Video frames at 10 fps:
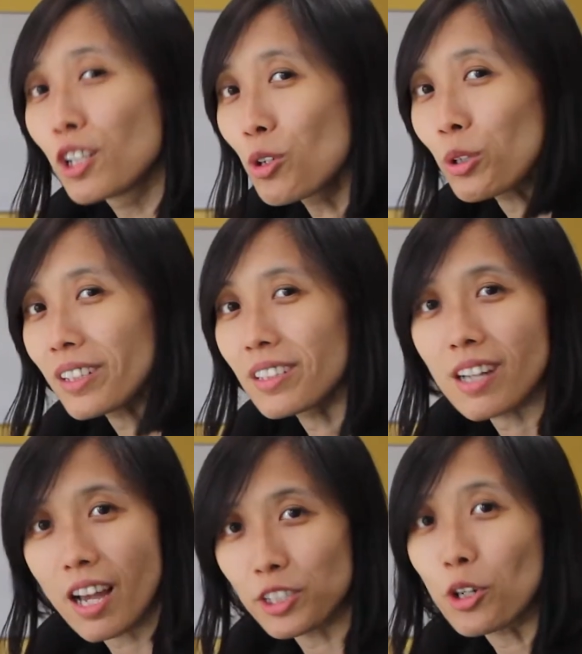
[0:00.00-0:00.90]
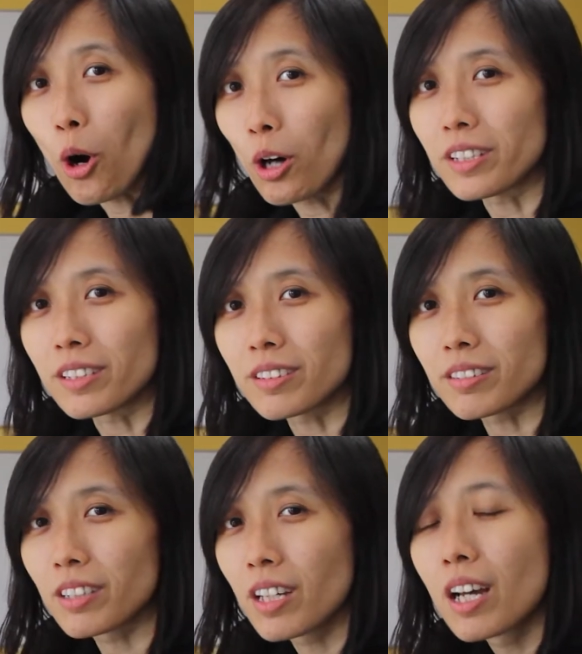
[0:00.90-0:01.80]
look at your
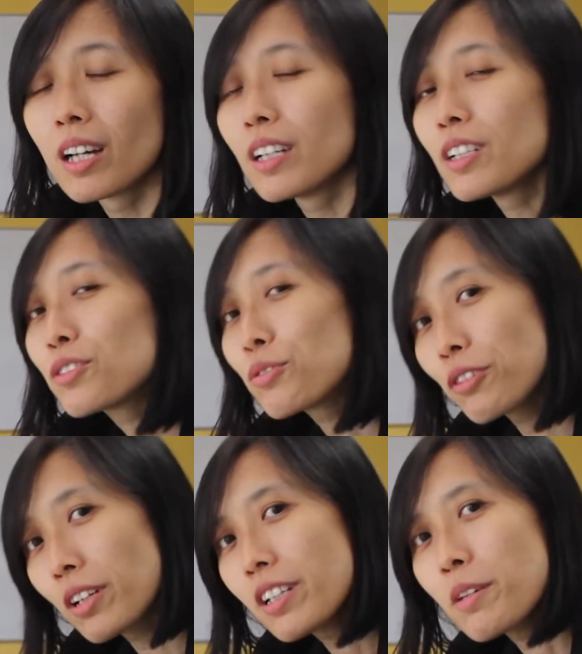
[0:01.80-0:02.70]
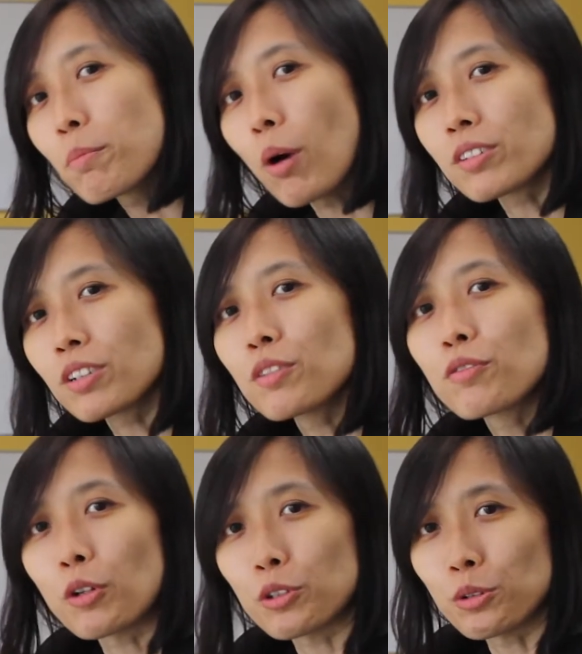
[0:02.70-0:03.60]
audience. It's really
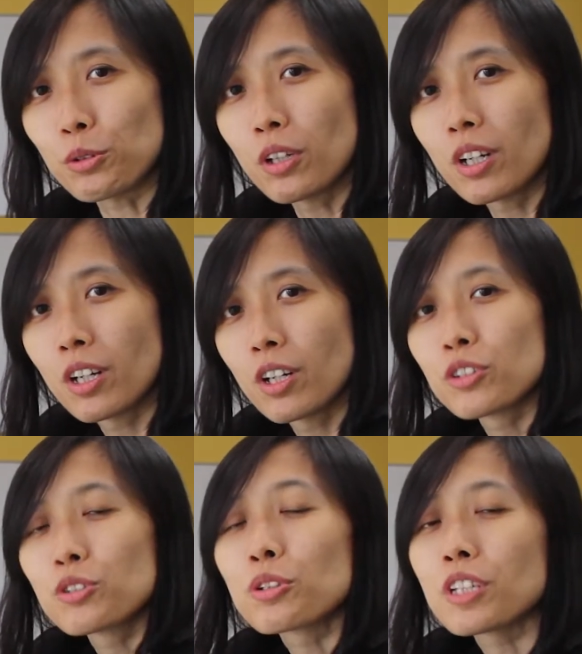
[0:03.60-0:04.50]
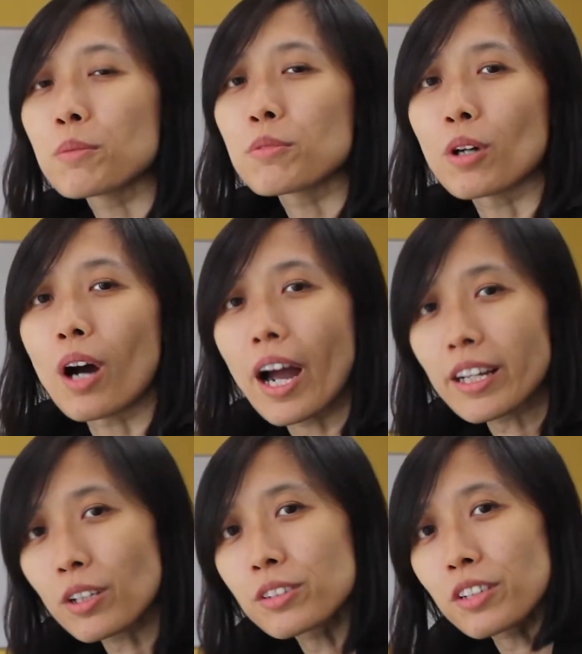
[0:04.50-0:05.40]
important for you to keep your
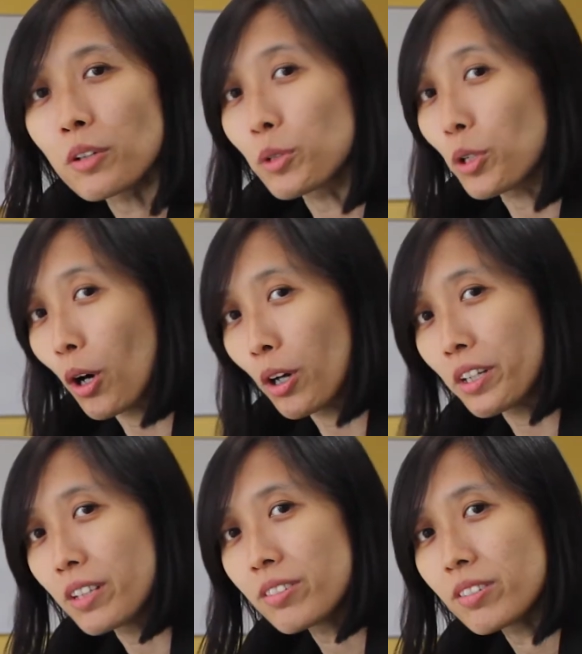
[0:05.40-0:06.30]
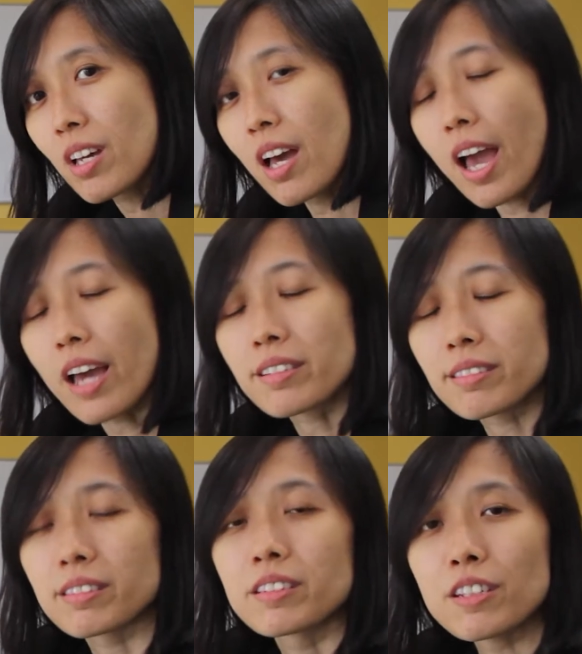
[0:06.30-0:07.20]
eye contact with your audience,
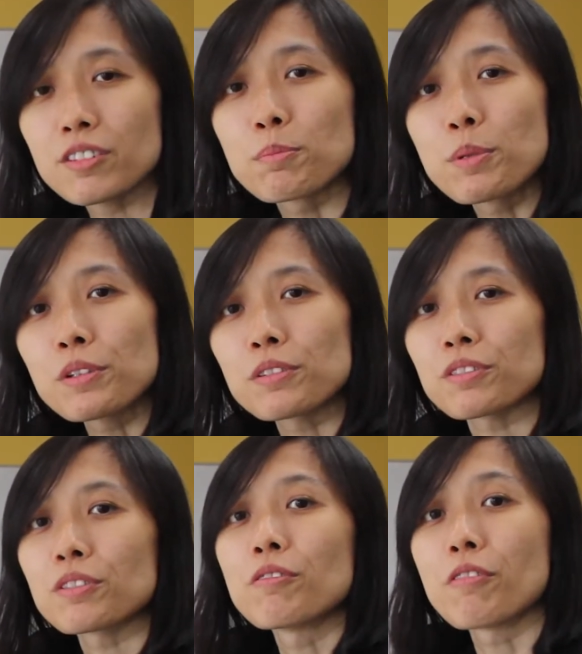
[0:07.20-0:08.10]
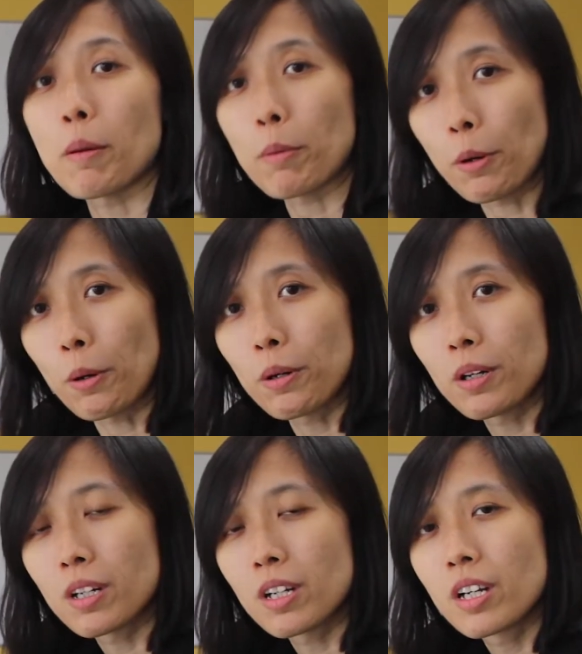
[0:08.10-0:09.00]
as this builds rapport.
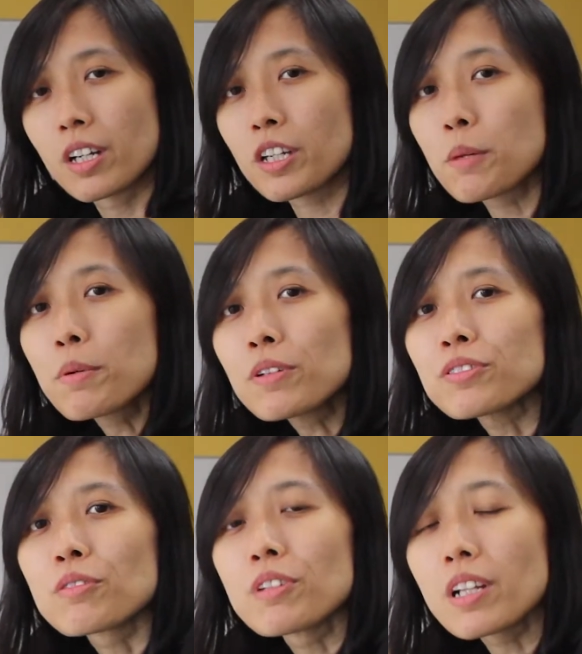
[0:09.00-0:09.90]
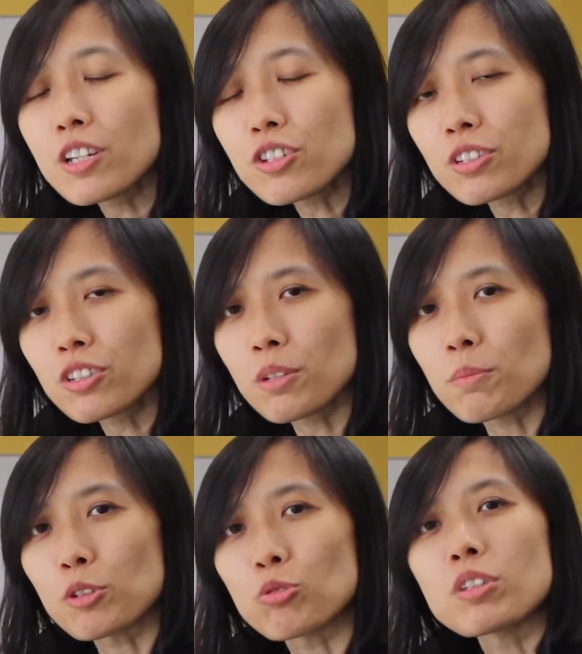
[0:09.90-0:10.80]
It builds a
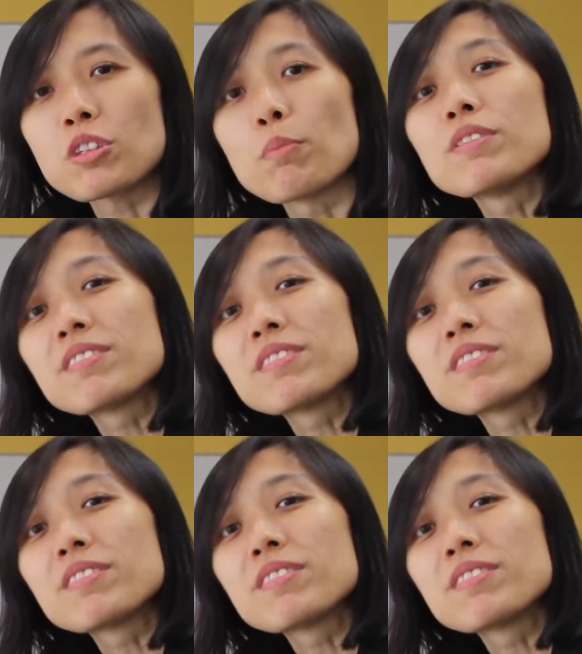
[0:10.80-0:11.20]
relationship between the